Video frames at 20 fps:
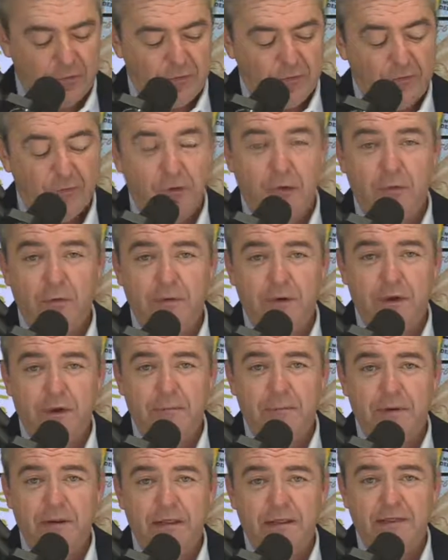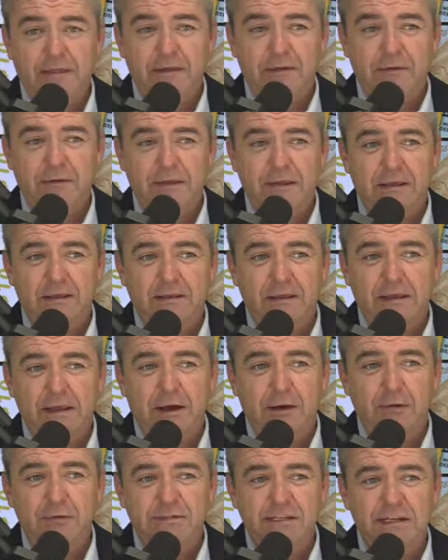drone company, the
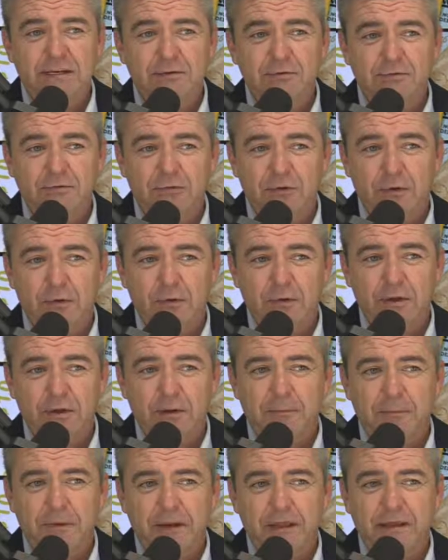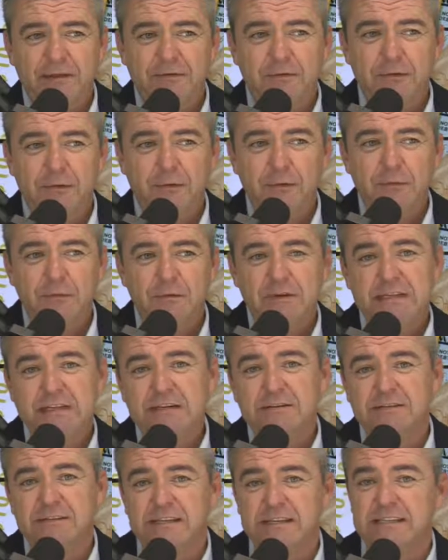OG drone company to
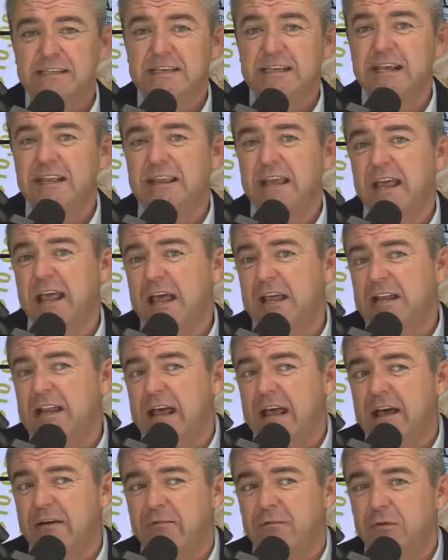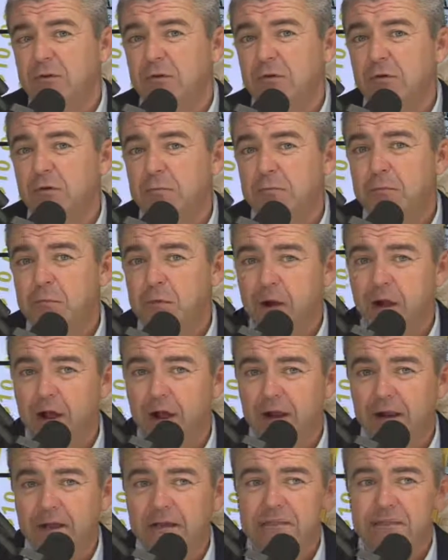still succeed, they had to have new
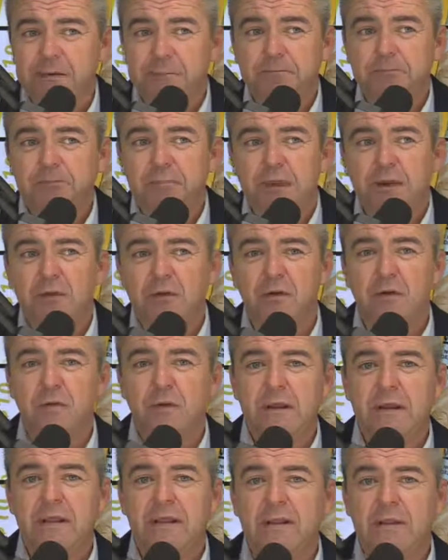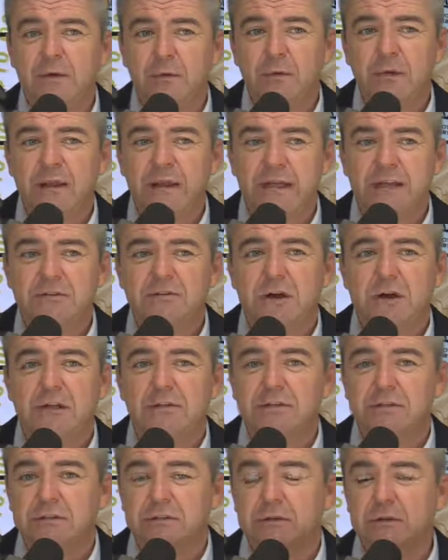products, new
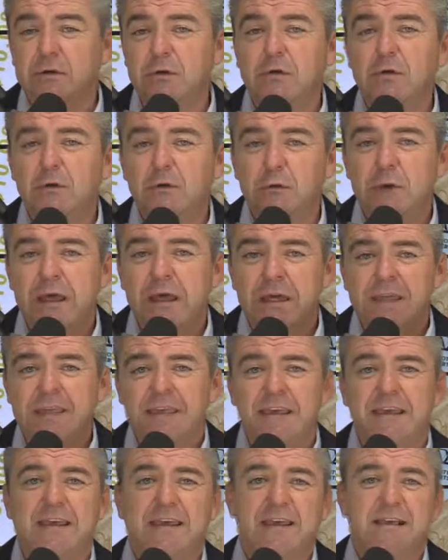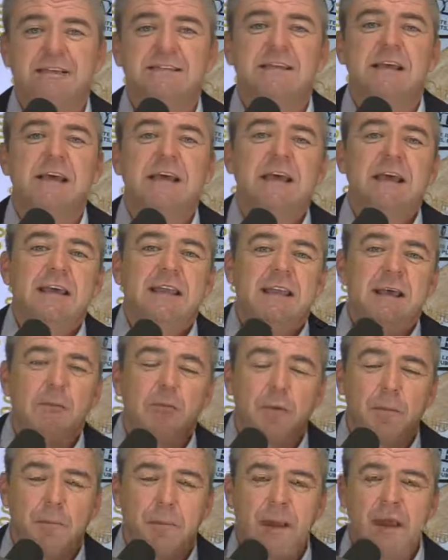electronics, new things that
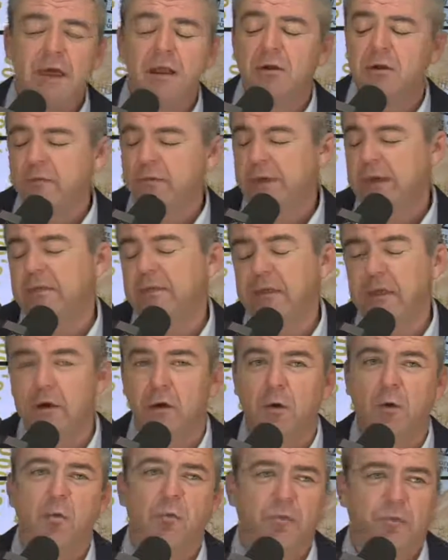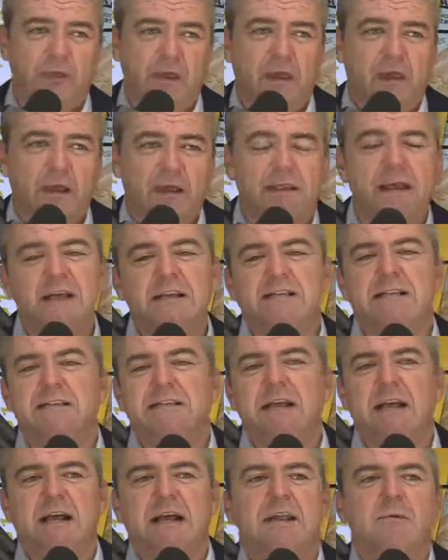were better than the old thing. And that's
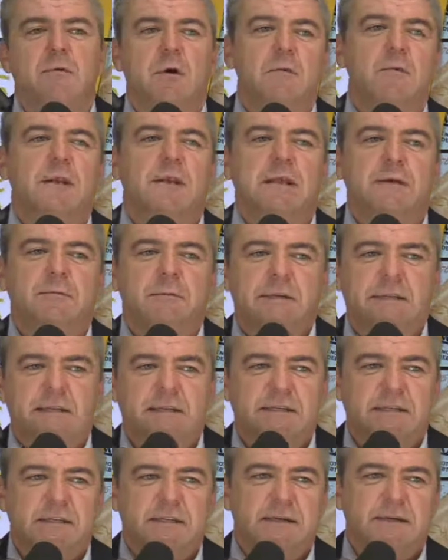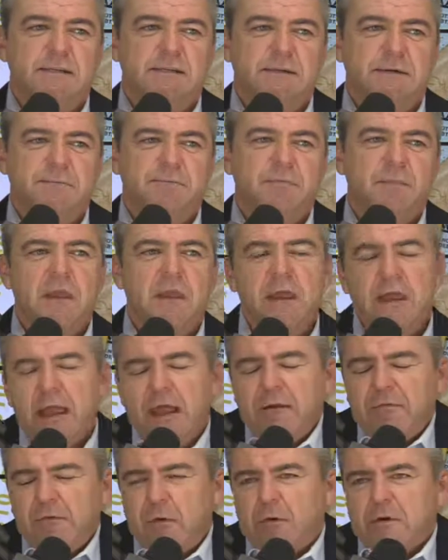exactly what we did with DigiNinja.
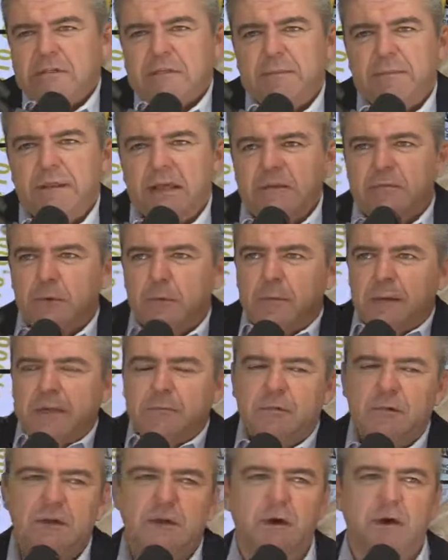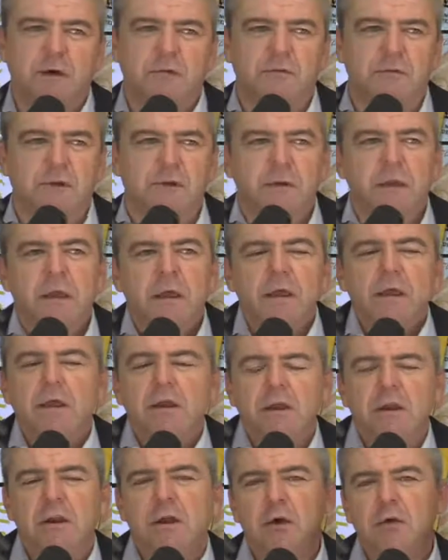And of course, that's what we did with the call center.
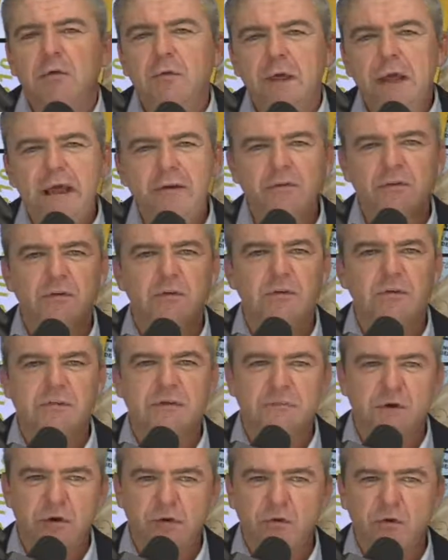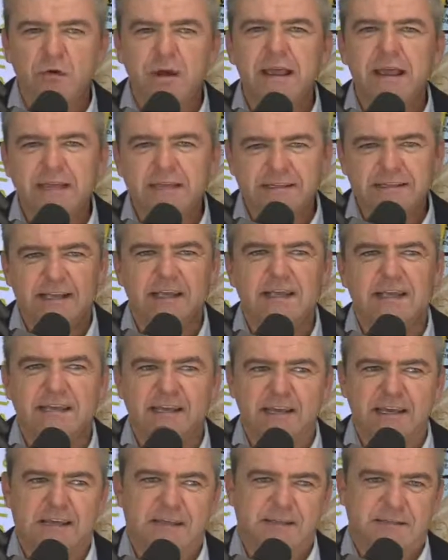You have to do some crazy
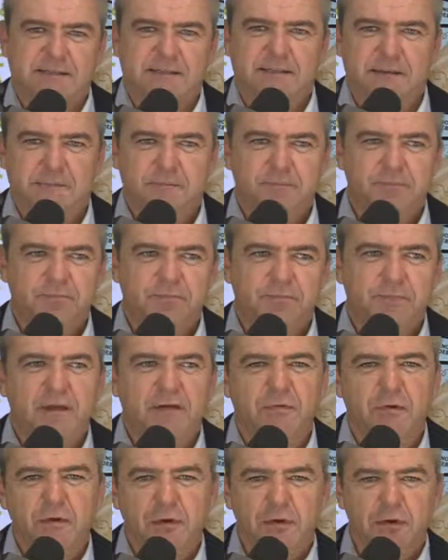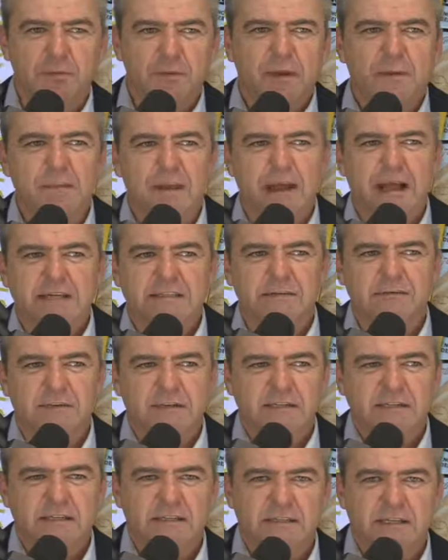things if you're going to be massively
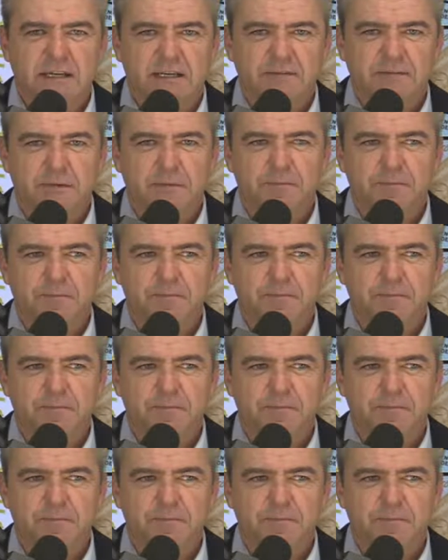successful.